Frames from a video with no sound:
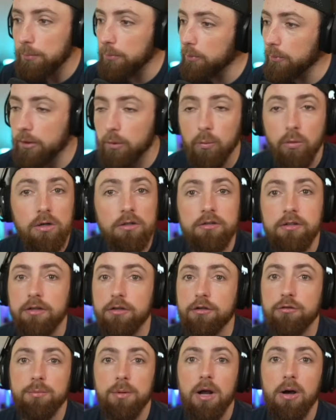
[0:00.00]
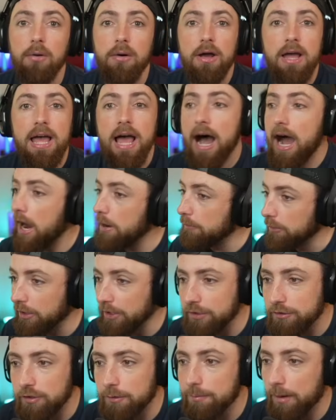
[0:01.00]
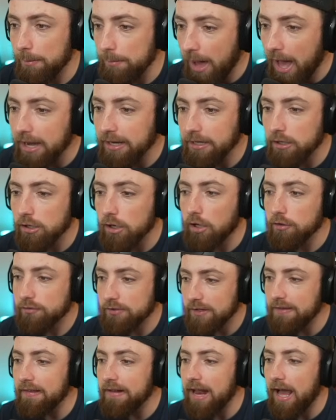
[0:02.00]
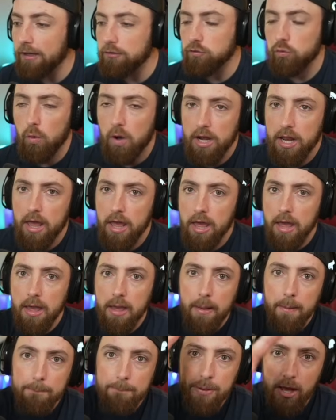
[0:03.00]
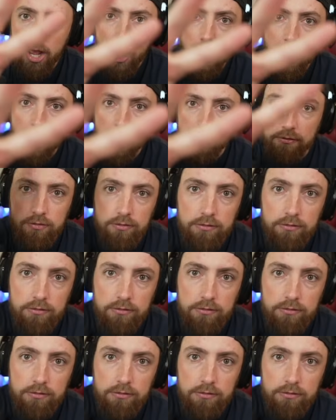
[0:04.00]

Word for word: we win a World Series, bro. I really do. But I'm out of here. I'll see you in the next one. Peace.